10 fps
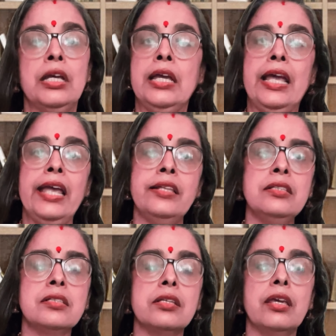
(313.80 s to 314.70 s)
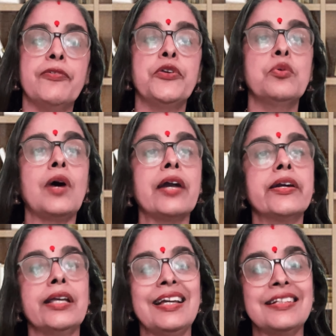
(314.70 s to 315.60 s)
Hence, if you are an
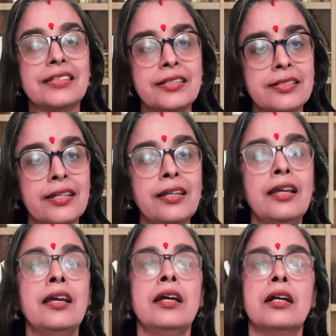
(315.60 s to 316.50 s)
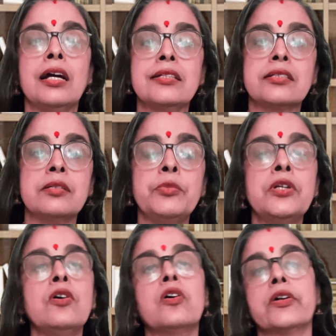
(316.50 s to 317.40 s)
existing customer
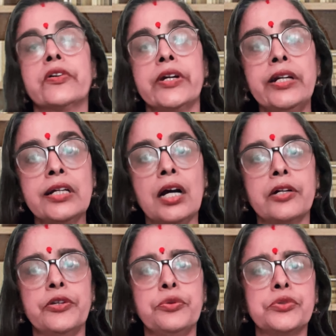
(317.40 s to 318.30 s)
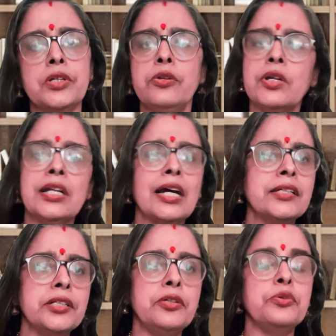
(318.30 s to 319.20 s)
or a credit card user, you can
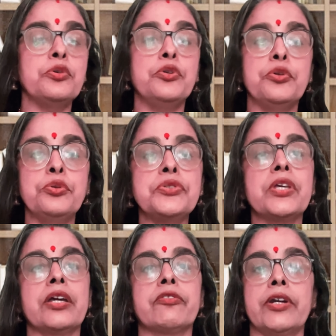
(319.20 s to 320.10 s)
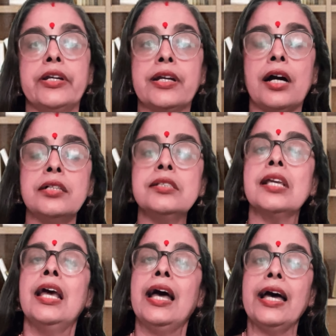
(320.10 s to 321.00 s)
continue to use their credit cards
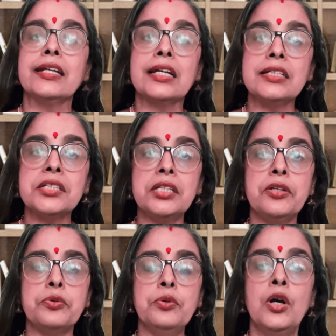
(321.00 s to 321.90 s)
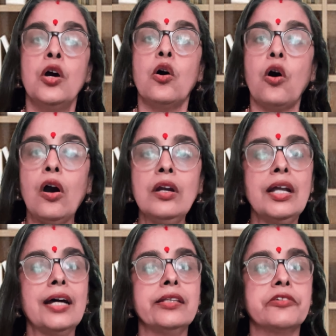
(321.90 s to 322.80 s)
and continue all
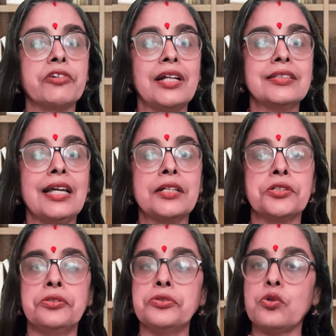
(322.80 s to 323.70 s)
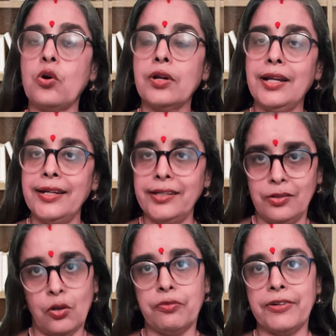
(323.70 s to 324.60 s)
other transactions online and
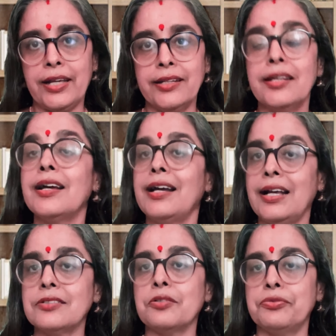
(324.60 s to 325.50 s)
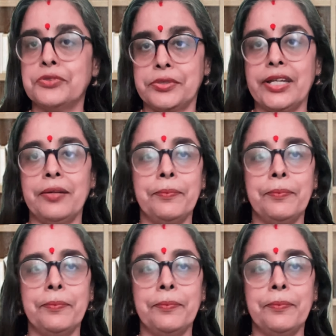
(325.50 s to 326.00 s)
offline as of today.